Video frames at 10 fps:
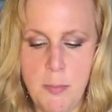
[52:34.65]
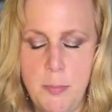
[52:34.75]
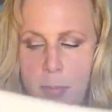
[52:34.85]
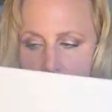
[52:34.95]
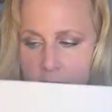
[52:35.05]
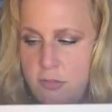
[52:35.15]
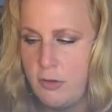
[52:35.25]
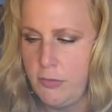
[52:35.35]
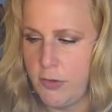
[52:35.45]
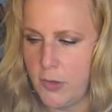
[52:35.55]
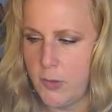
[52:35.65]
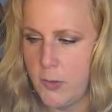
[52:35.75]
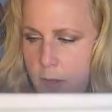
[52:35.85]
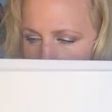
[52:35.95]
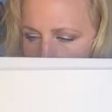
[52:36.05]
but I don't
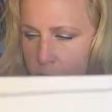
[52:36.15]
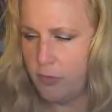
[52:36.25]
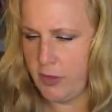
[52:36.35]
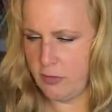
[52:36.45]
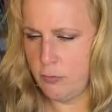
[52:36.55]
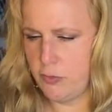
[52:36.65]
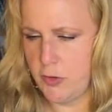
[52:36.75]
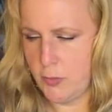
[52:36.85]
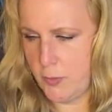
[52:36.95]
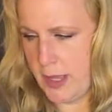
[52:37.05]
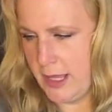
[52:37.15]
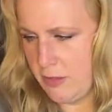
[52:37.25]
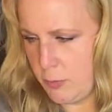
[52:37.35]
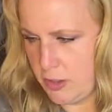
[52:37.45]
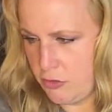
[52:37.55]
know. So I
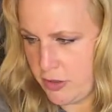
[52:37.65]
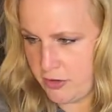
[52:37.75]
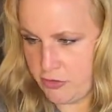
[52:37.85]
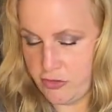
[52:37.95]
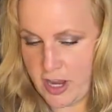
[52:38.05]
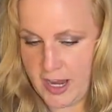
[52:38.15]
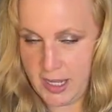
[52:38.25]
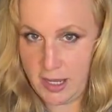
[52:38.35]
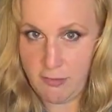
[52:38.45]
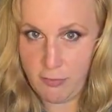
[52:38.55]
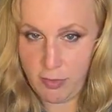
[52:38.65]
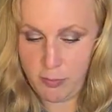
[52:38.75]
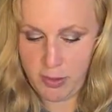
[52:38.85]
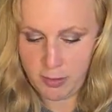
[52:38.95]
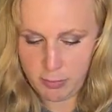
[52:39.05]
guess we could try shiny for the
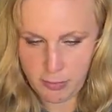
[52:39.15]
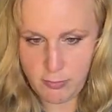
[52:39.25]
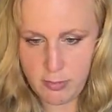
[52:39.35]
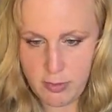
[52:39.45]
peekaboo,